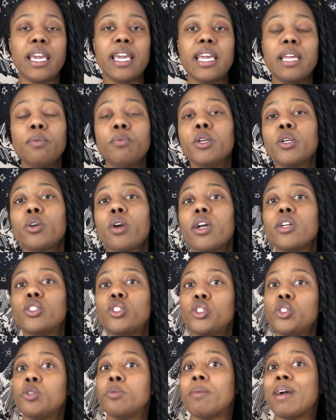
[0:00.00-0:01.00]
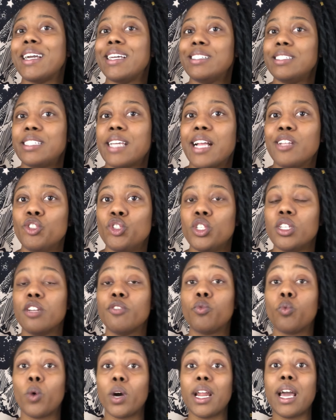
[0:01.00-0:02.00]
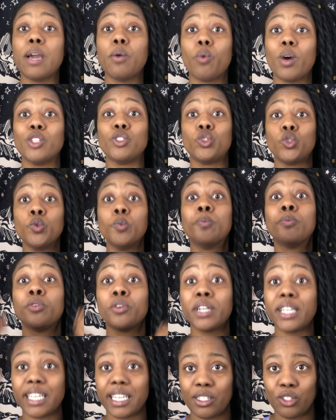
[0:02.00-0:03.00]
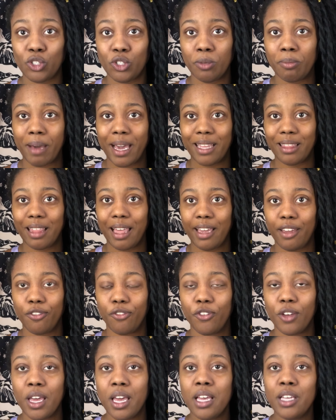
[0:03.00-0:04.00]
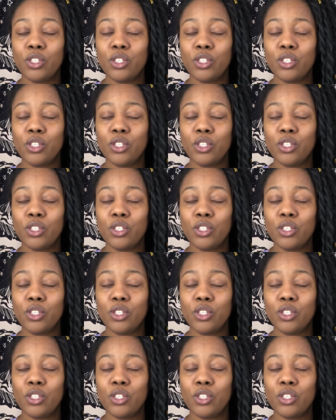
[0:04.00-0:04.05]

in regards to my intention of what I want to bring into my life.